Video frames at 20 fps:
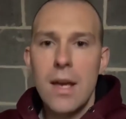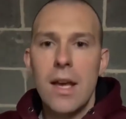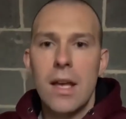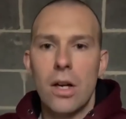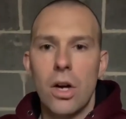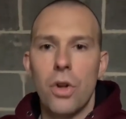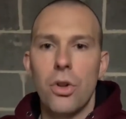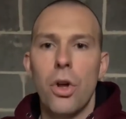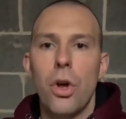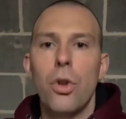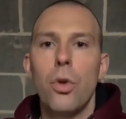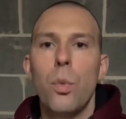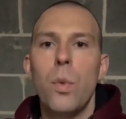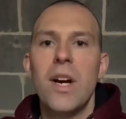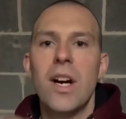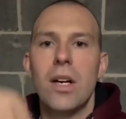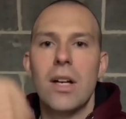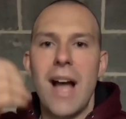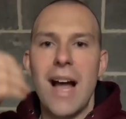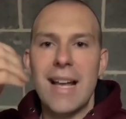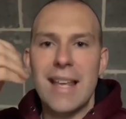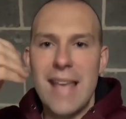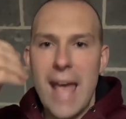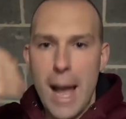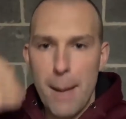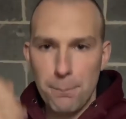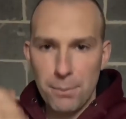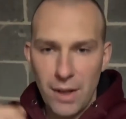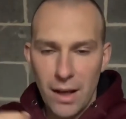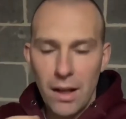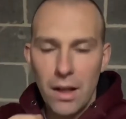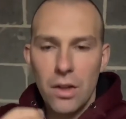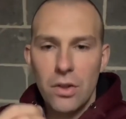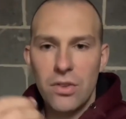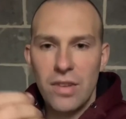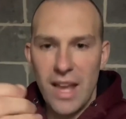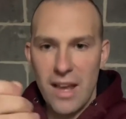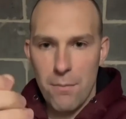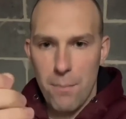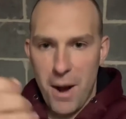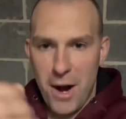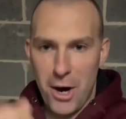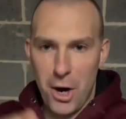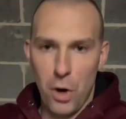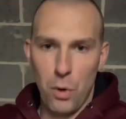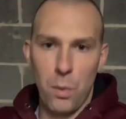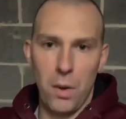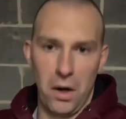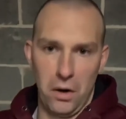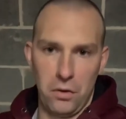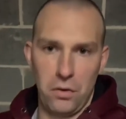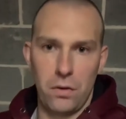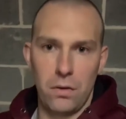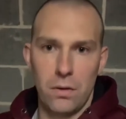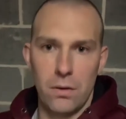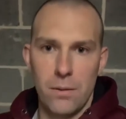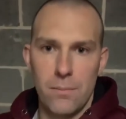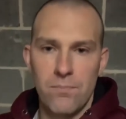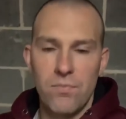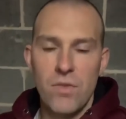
and although we are not kept saved by our works,